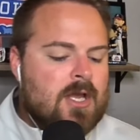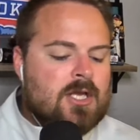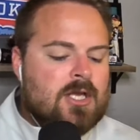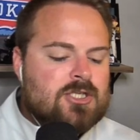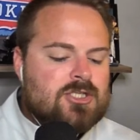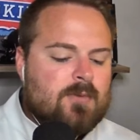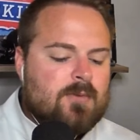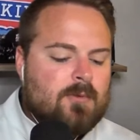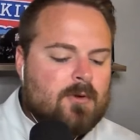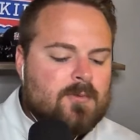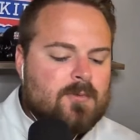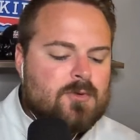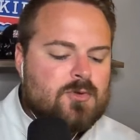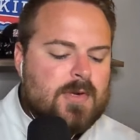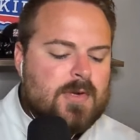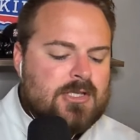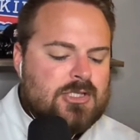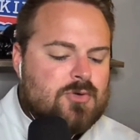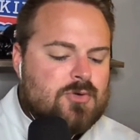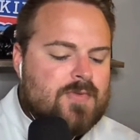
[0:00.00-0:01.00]
Somewhere
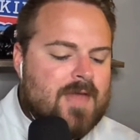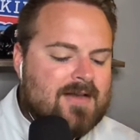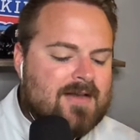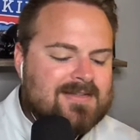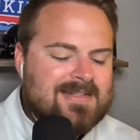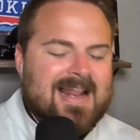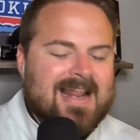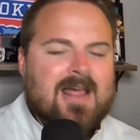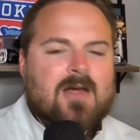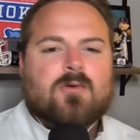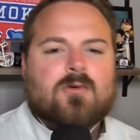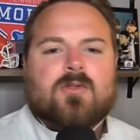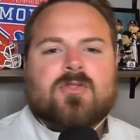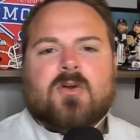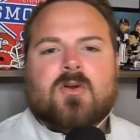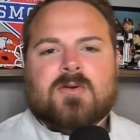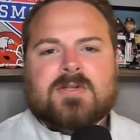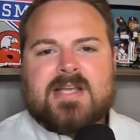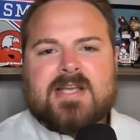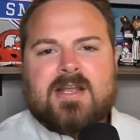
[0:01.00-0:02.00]
between
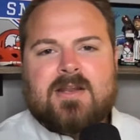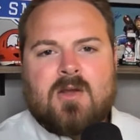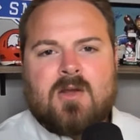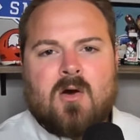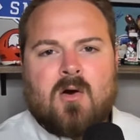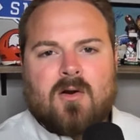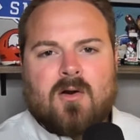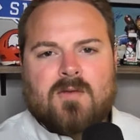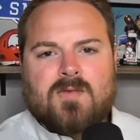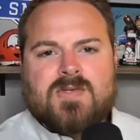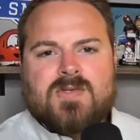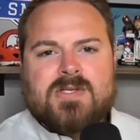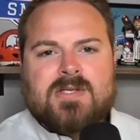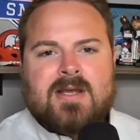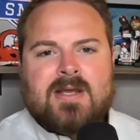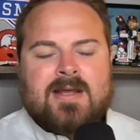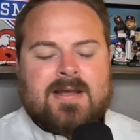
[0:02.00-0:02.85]
2,813 yards